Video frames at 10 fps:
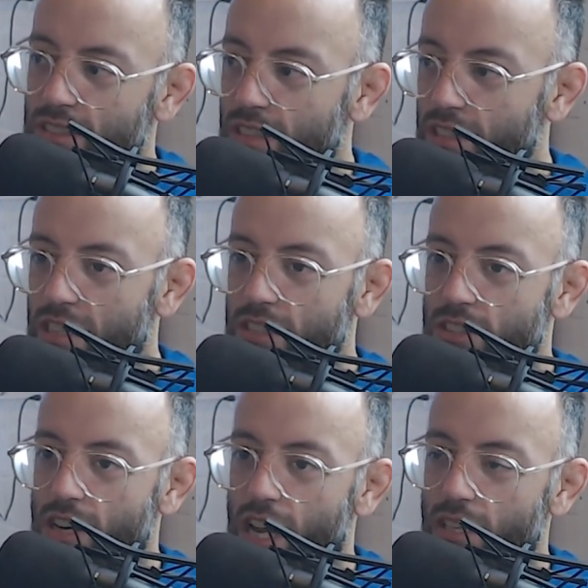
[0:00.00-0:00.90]
To the Desert
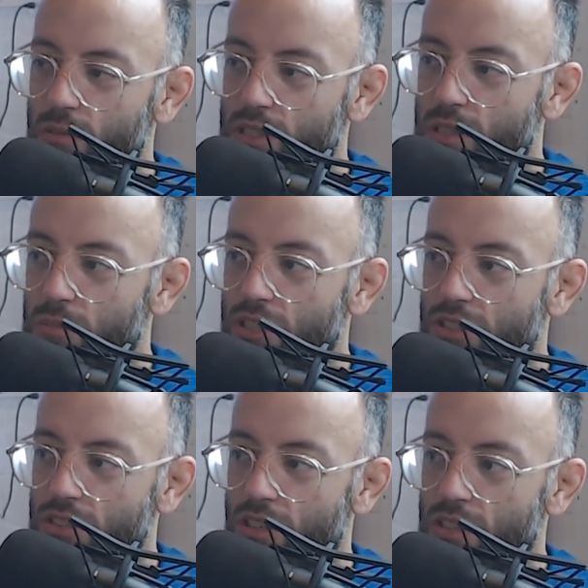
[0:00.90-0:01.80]
Island. What
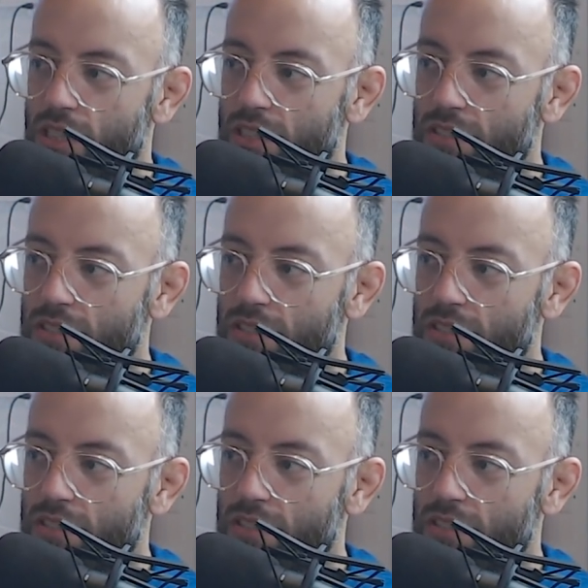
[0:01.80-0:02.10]
submissions are they?